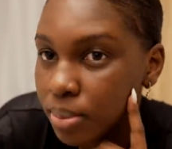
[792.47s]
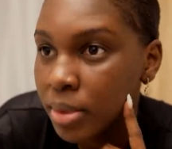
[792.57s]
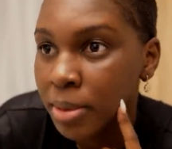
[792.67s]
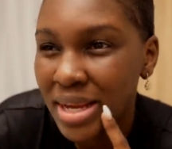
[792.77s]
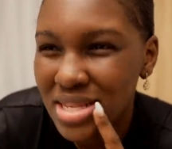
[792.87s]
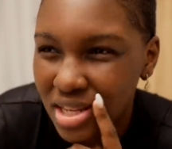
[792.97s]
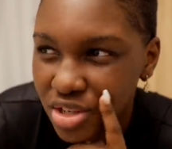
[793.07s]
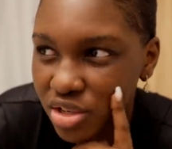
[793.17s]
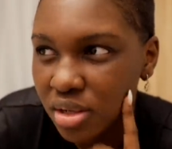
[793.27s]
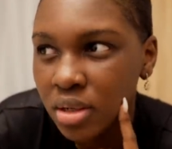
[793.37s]

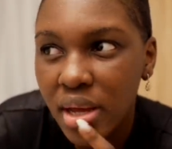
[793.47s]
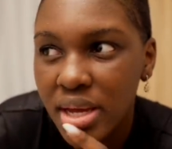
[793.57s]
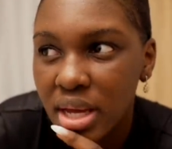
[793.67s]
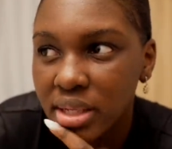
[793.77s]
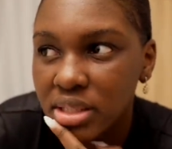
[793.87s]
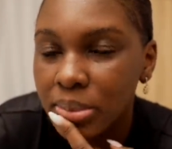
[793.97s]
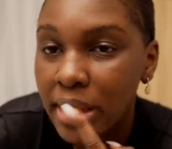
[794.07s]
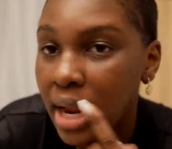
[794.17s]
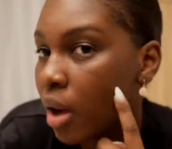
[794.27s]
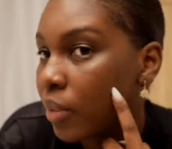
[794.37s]
minimization i guess
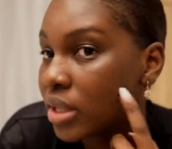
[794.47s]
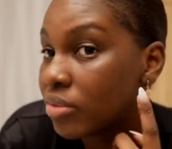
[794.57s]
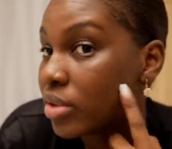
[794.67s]
but now i want to